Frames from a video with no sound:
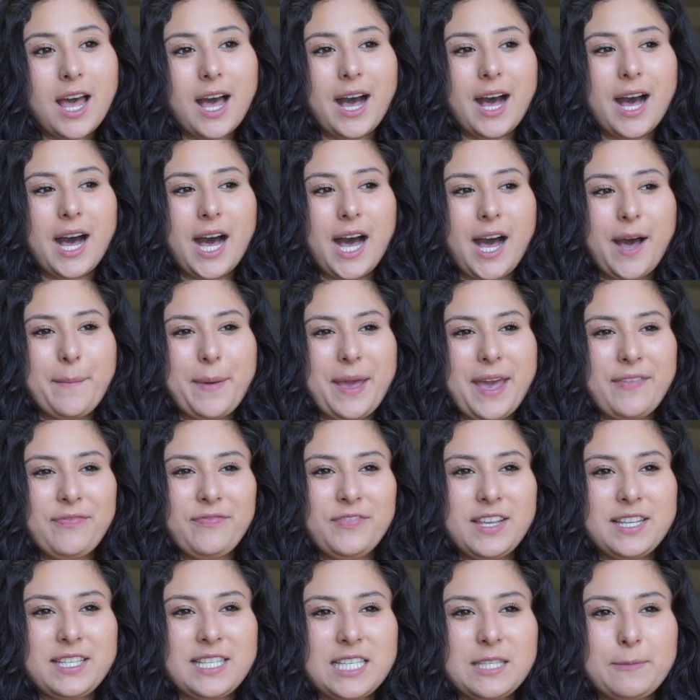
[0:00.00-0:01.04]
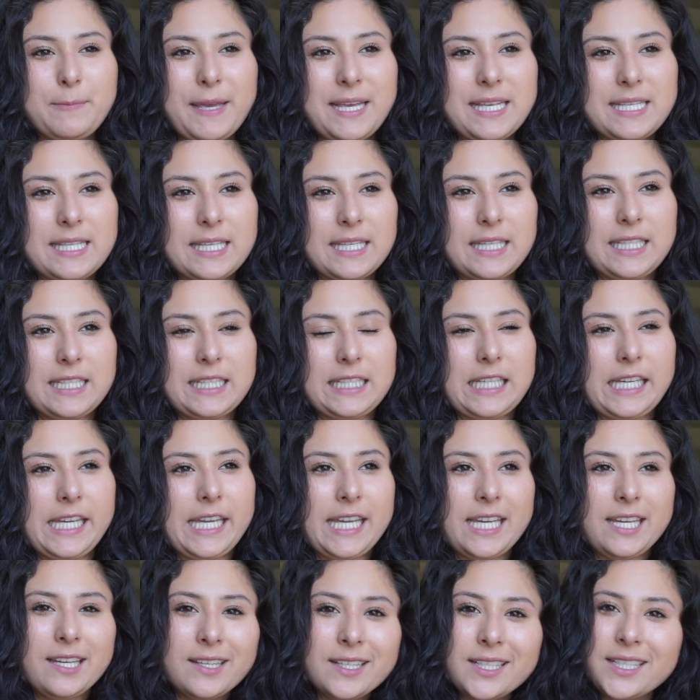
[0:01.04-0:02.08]
And this is
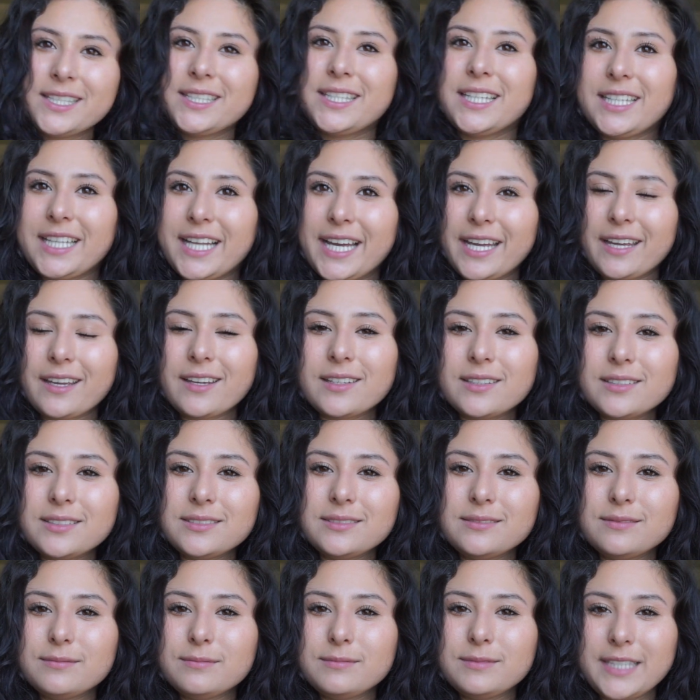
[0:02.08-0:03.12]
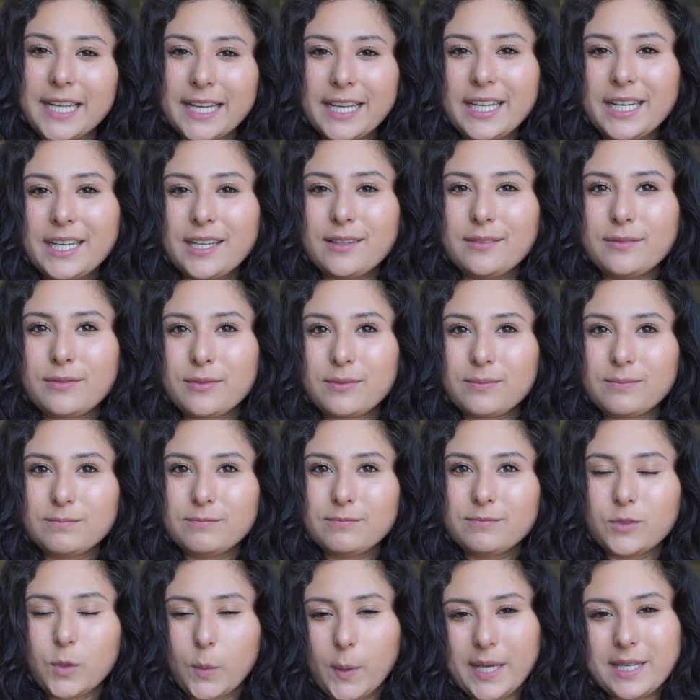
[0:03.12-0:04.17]
basically the like negative
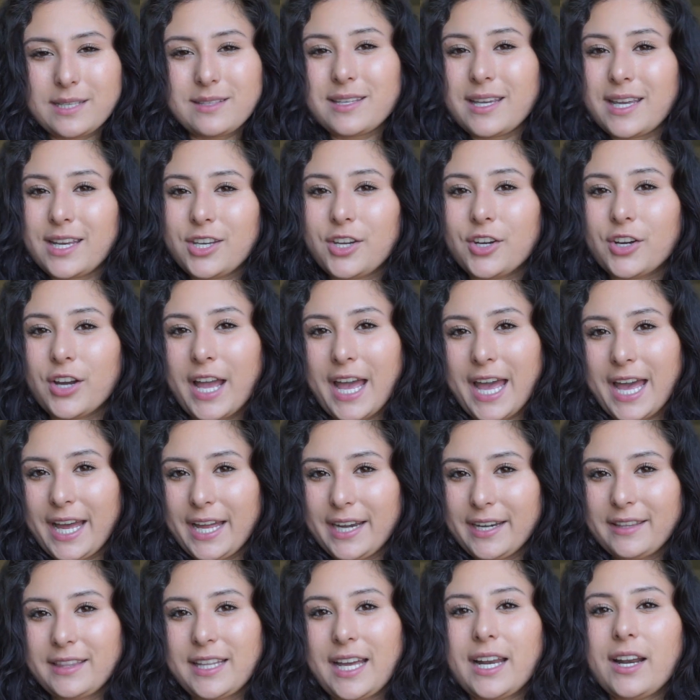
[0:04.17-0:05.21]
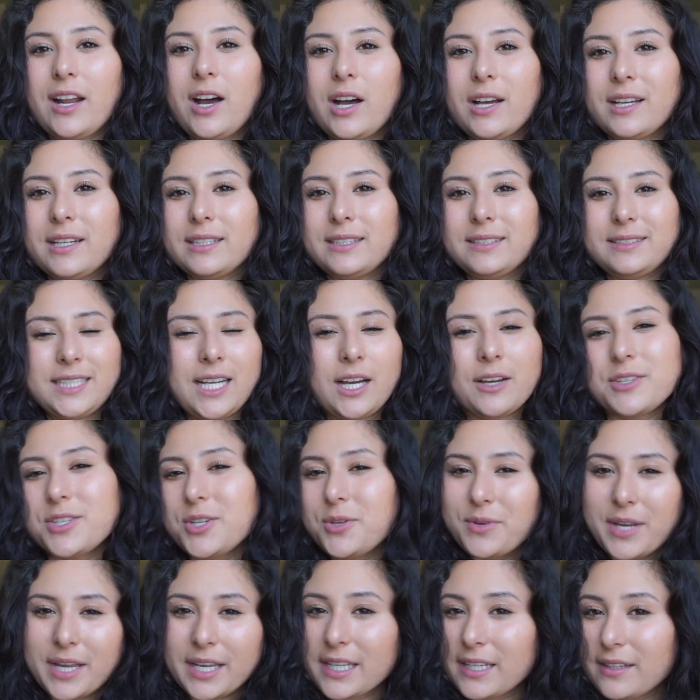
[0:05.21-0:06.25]
voice in your head that tells
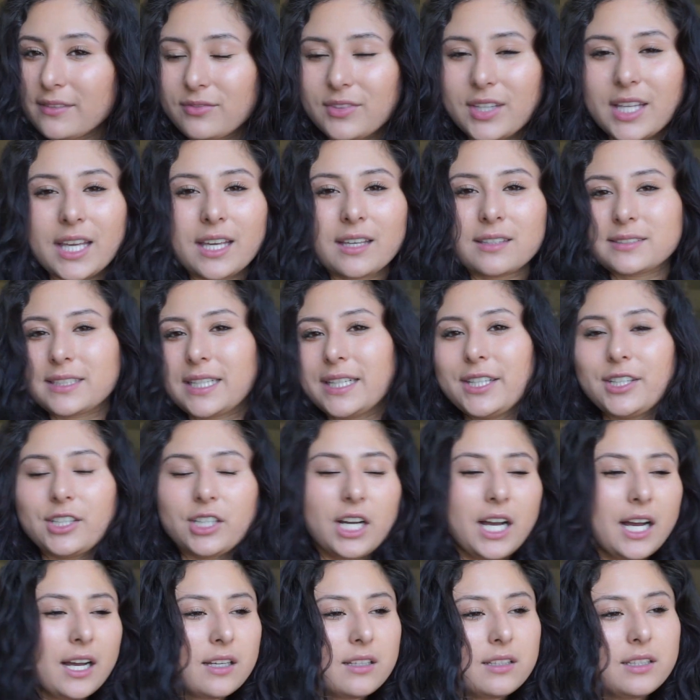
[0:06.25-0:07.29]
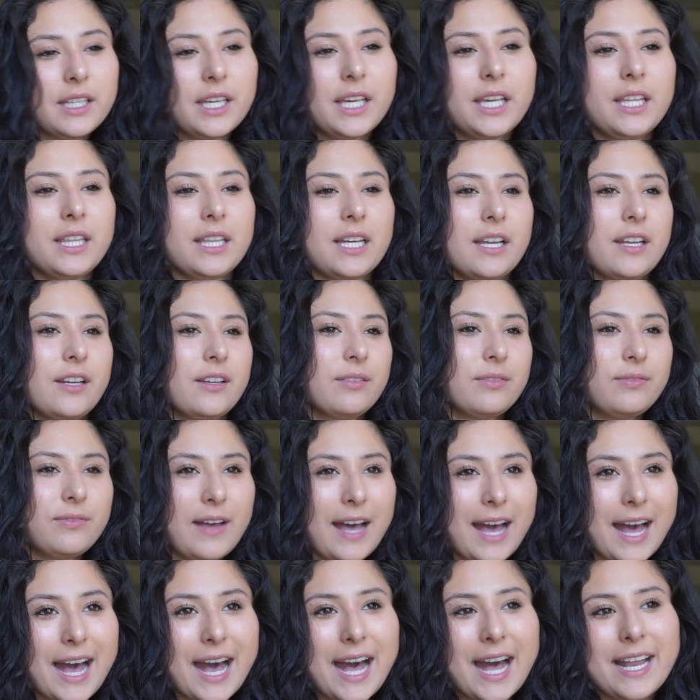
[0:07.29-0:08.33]
you negative things, that you're ugly, that you're
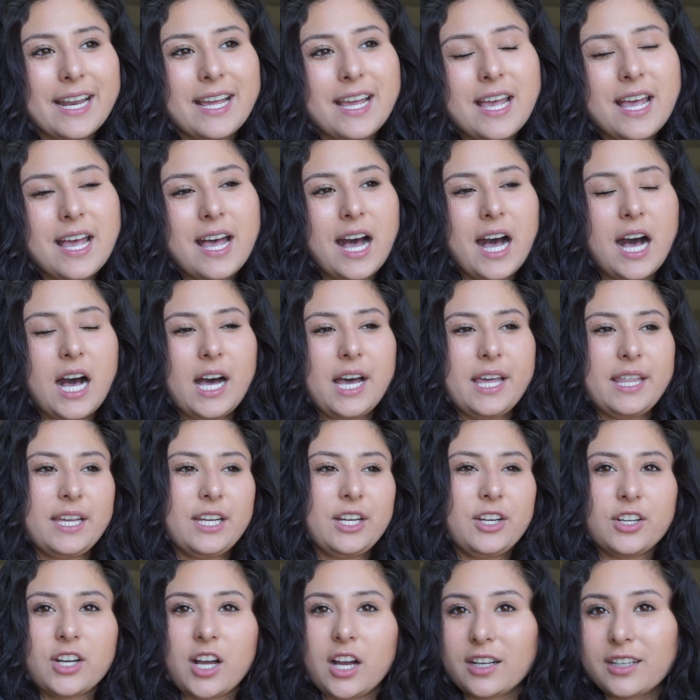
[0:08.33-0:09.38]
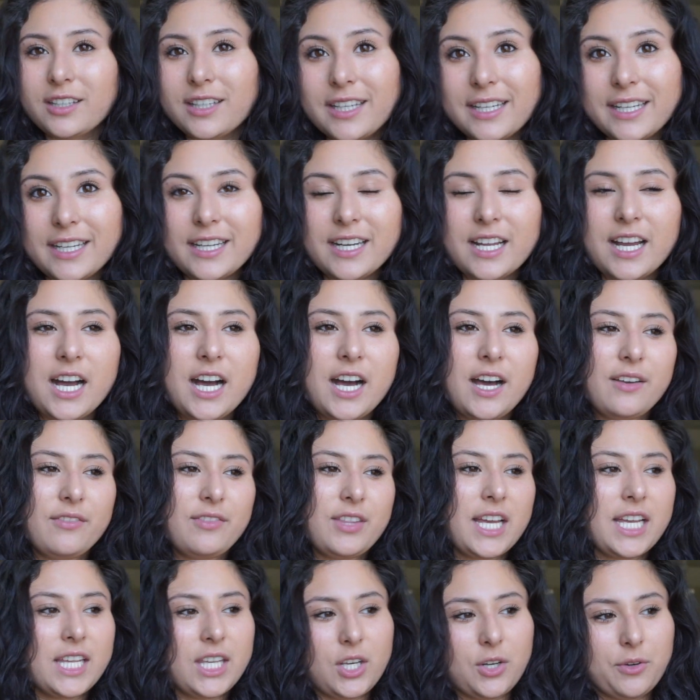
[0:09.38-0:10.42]
fat, that you're not good enough,
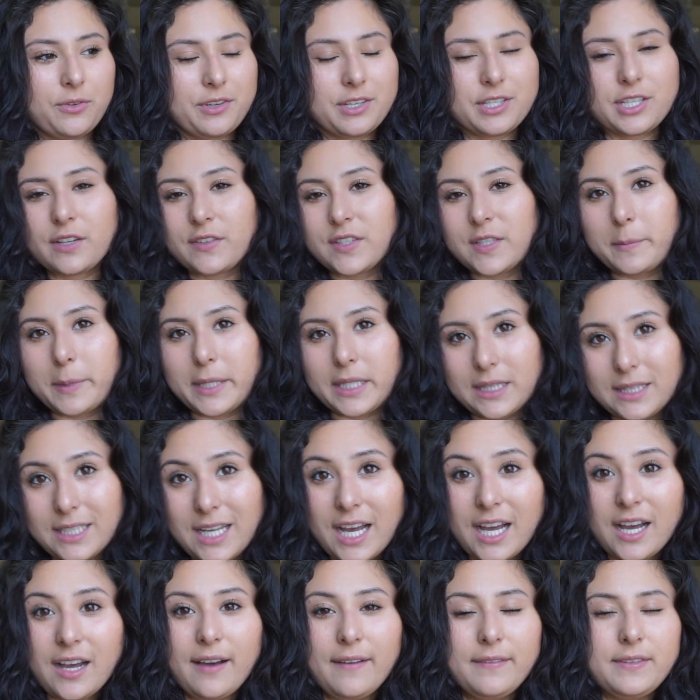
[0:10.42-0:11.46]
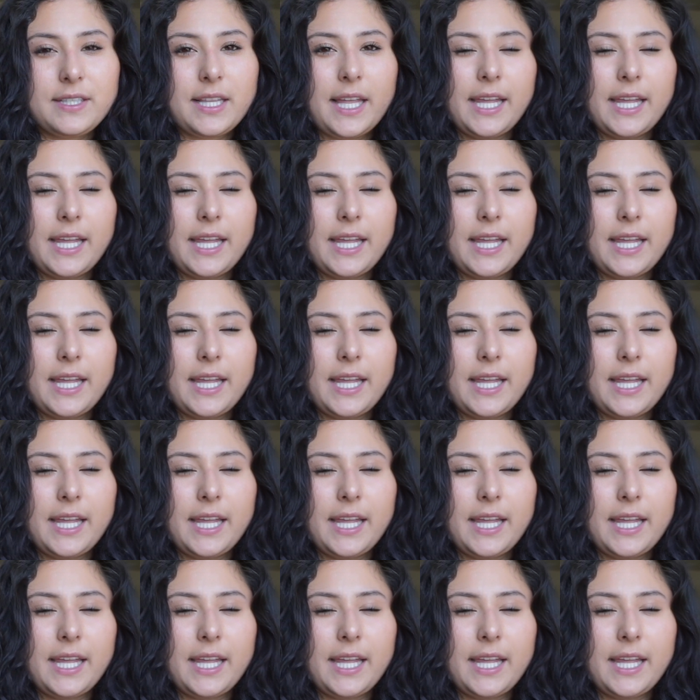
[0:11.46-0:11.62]
that you don't deserve to be loved.